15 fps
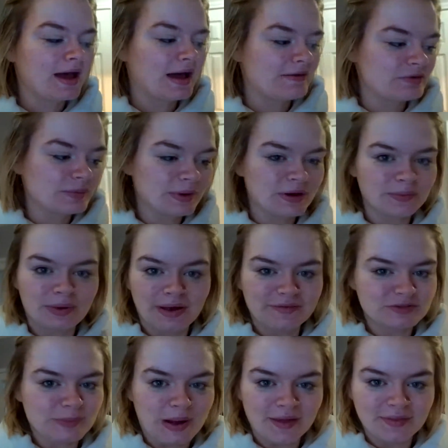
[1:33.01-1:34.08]
Everybody raves
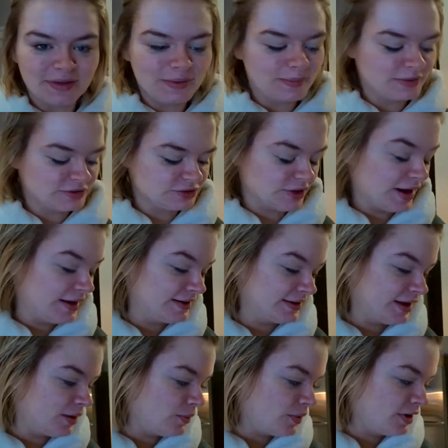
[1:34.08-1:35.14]
about them, so I had to
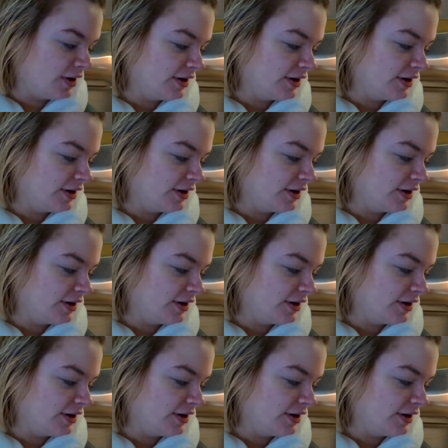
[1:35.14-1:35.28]
get one.